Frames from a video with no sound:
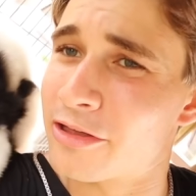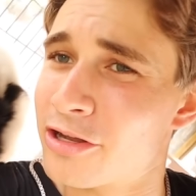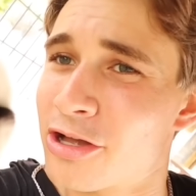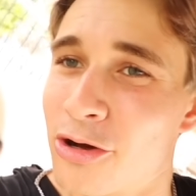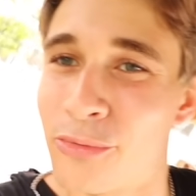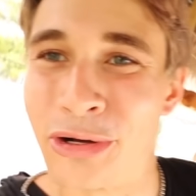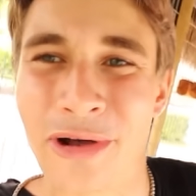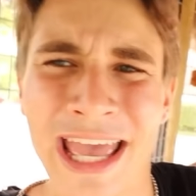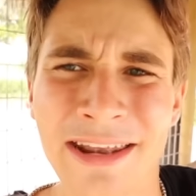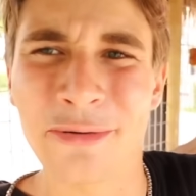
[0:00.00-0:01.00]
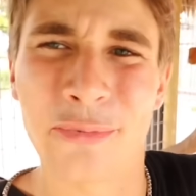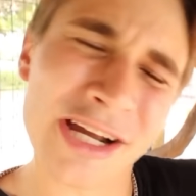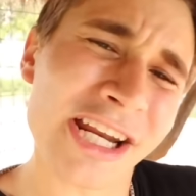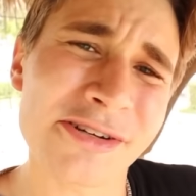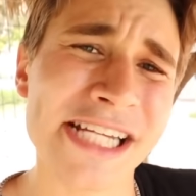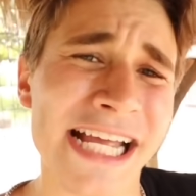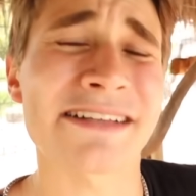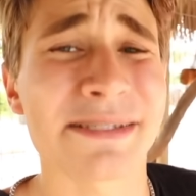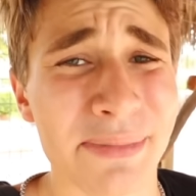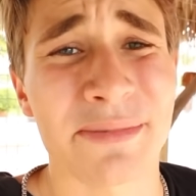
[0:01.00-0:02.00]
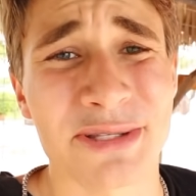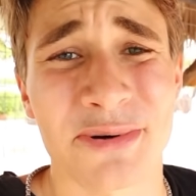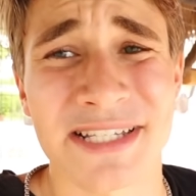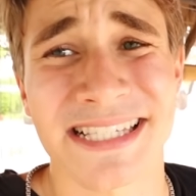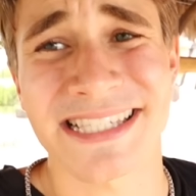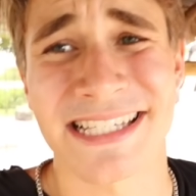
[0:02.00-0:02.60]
There you go, Roo, and we're gonna go check out some baby tortoises.